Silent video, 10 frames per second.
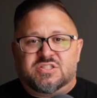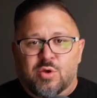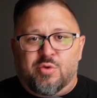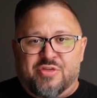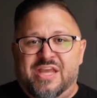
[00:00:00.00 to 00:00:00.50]

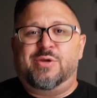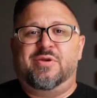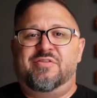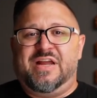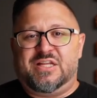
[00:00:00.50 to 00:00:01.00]
So thank you in
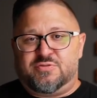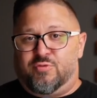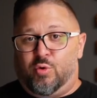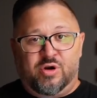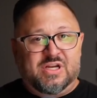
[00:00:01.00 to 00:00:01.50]
advance
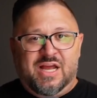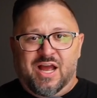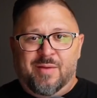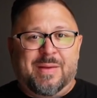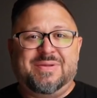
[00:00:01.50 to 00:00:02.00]
for
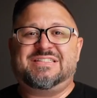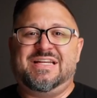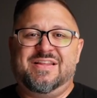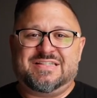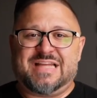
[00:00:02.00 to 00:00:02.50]
uh, maybe
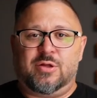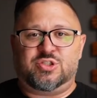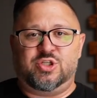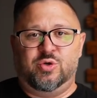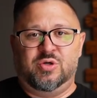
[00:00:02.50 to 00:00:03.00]
sending this out
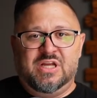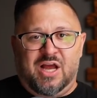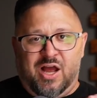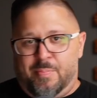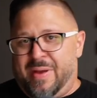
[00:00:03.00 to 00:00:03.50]
to
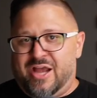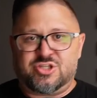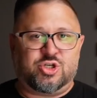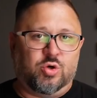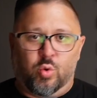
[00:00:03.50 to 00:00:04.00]
a
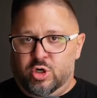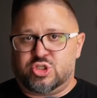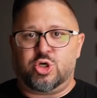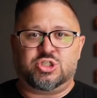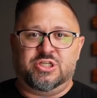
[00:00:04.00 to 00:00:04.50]
pastor or a
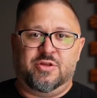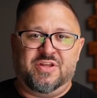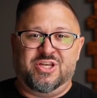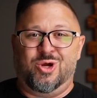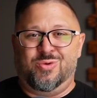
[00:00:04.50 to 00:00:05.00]
church leader that
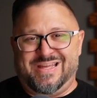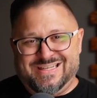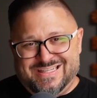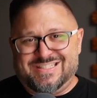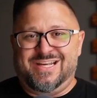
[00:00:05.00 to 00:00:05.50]
you know that
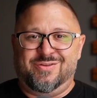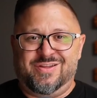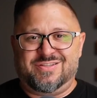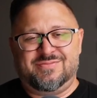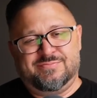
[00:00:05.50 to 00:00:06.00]
needs to hear
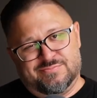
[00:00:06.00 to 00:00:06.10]
this.